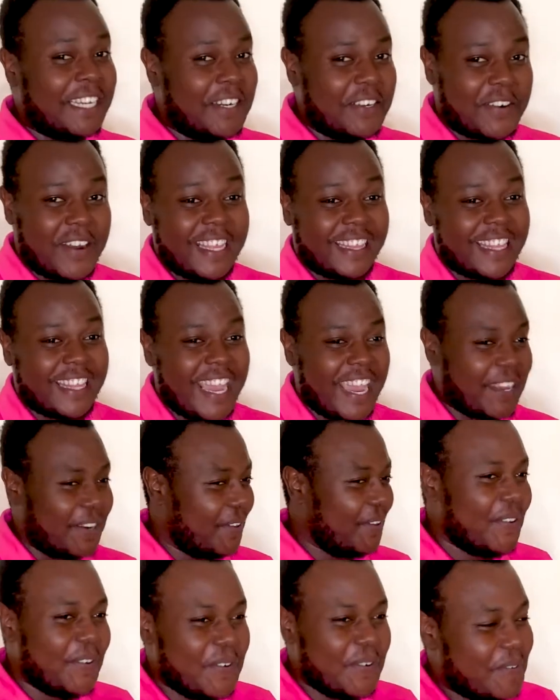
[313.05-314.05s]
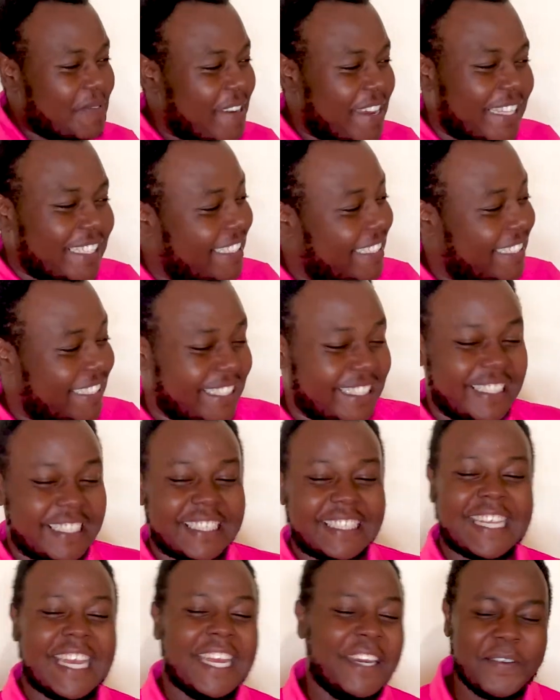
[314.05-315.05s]
right there. I don't know, man. It's
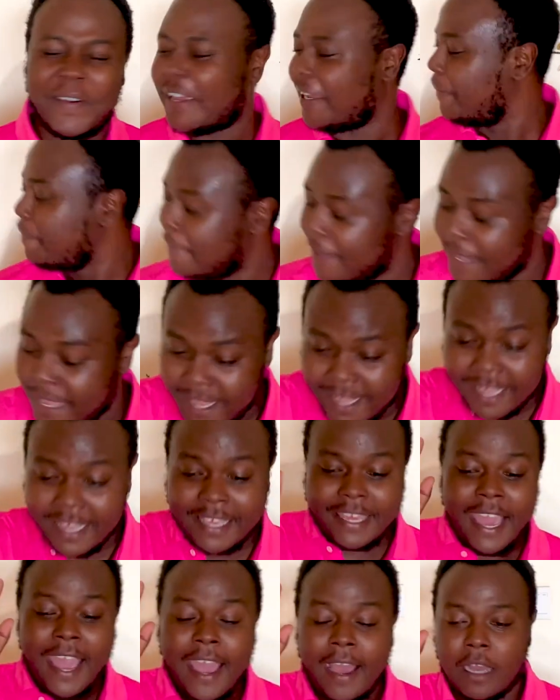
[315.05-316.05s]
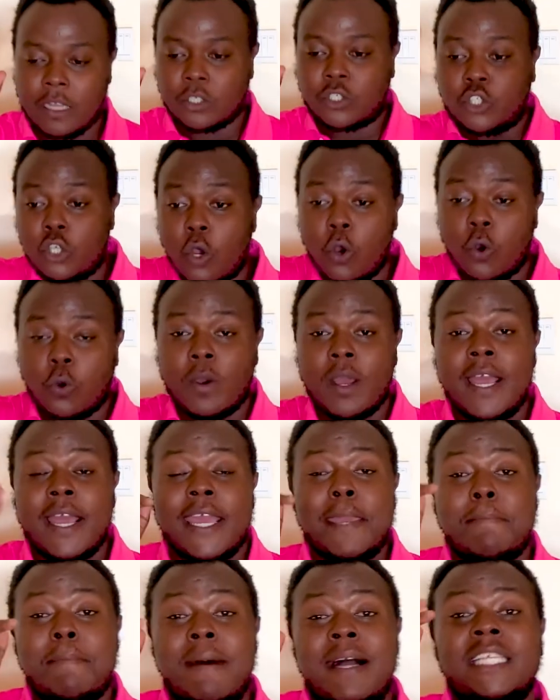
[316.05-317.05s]
genius. Anyway, yeah. So
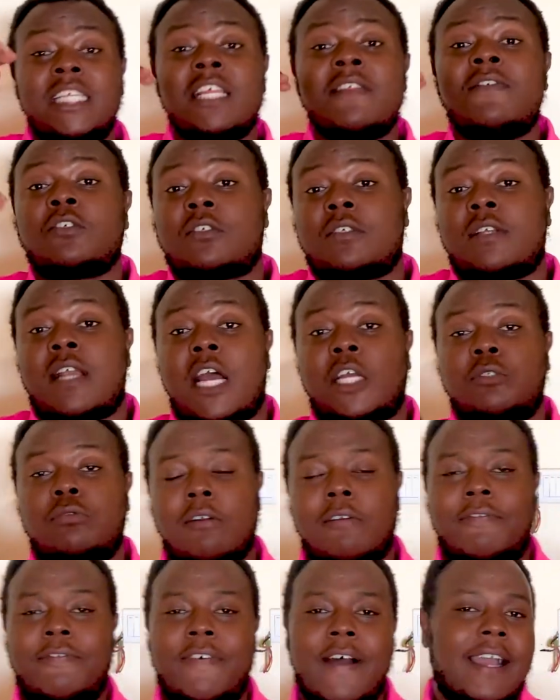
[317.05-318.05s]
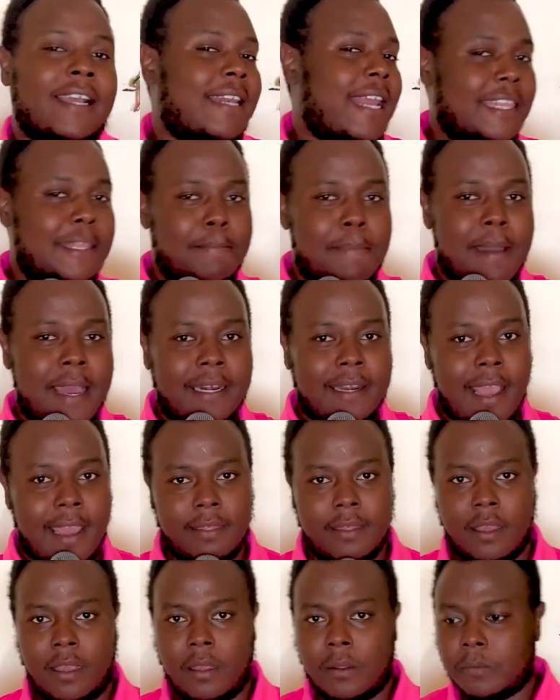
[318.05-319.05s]
imagine this is an actual fact, like the bad guy
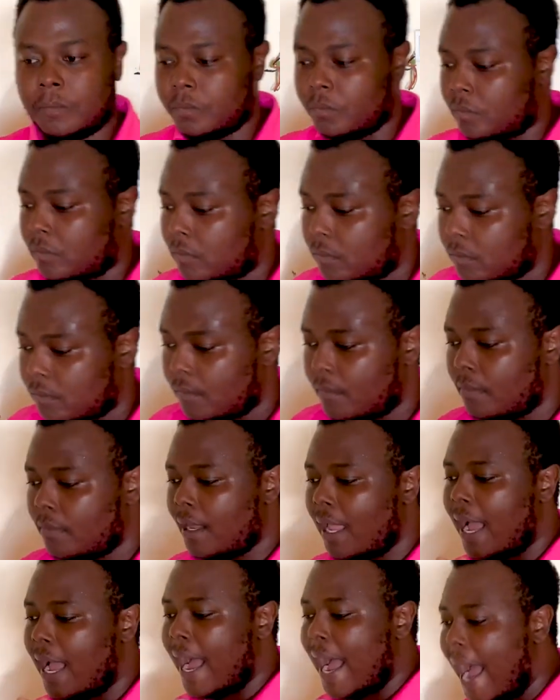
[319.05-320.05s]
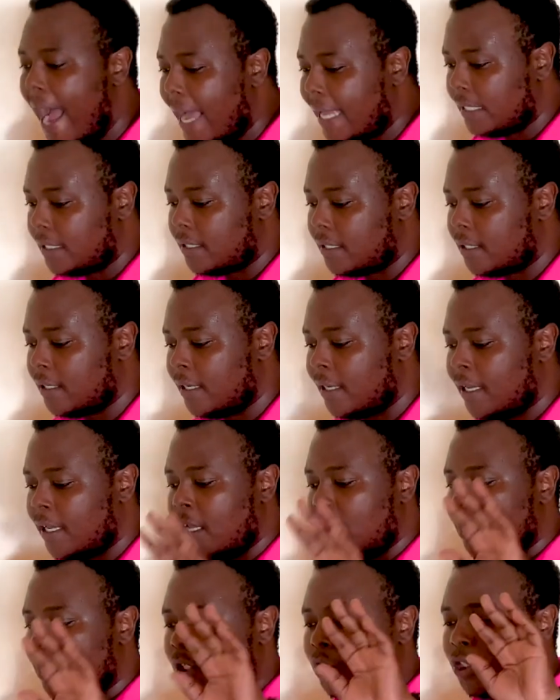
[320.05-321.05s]
thing, and.
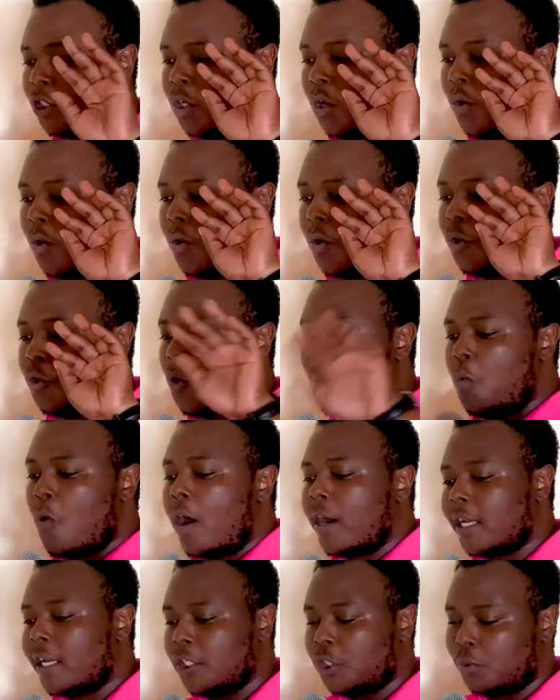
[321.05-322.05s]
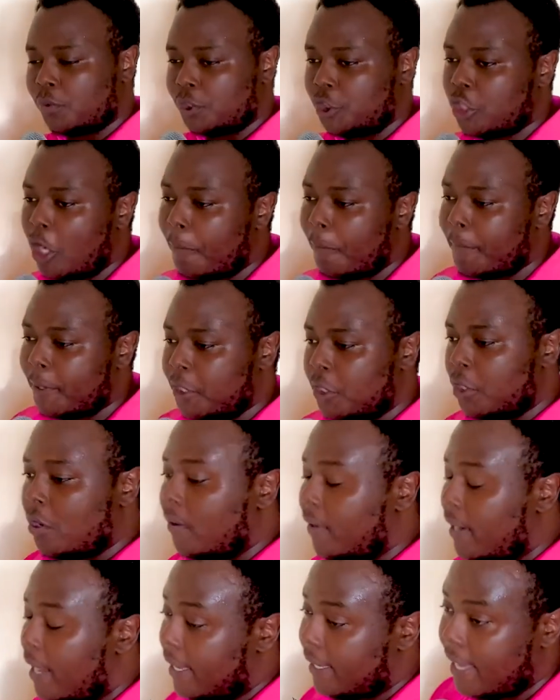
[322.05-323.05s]
So you walk into a shop and you
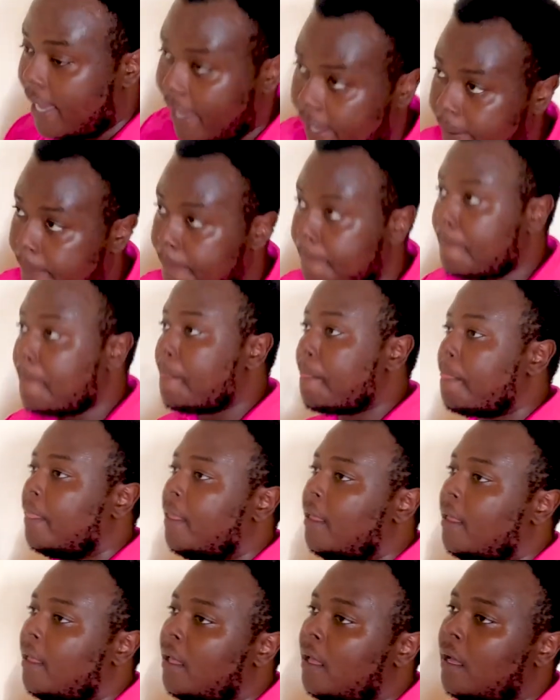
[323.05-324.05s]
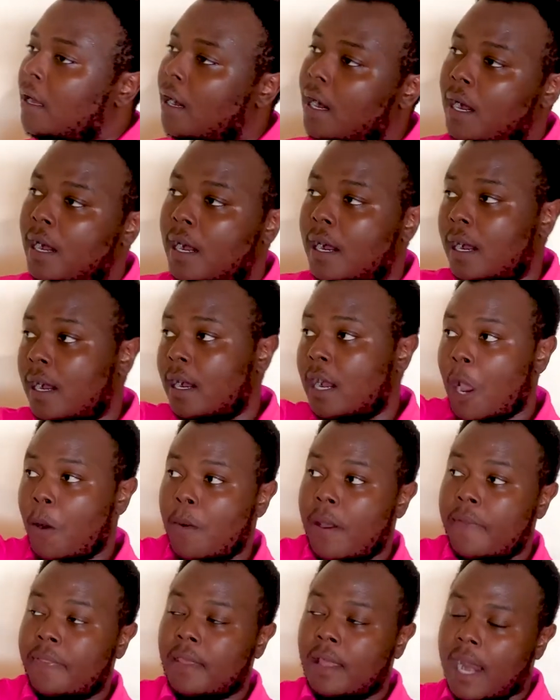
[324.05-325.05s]
go like, "Hey, uh, I
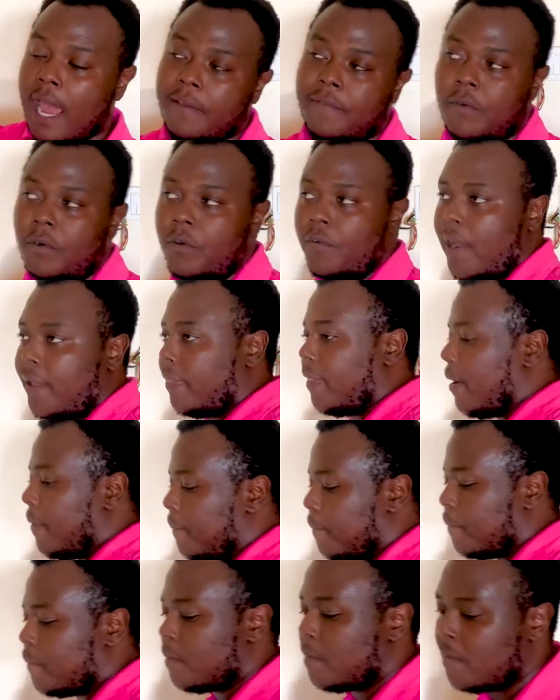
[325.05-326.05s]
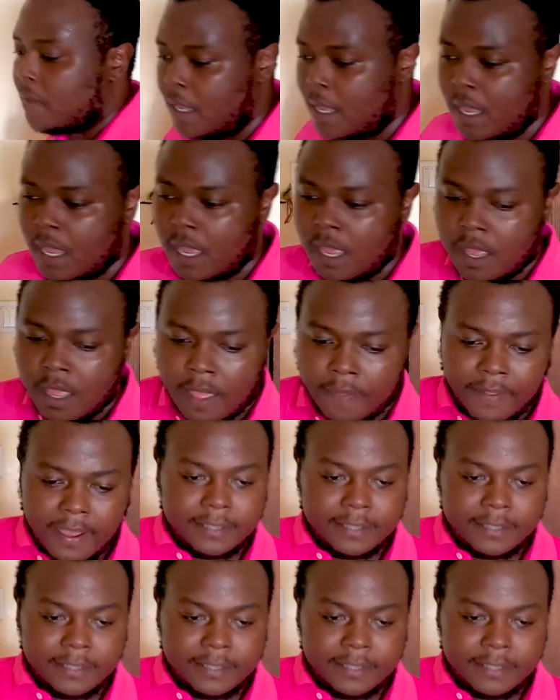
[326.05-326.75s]
want that iPhone right there. And the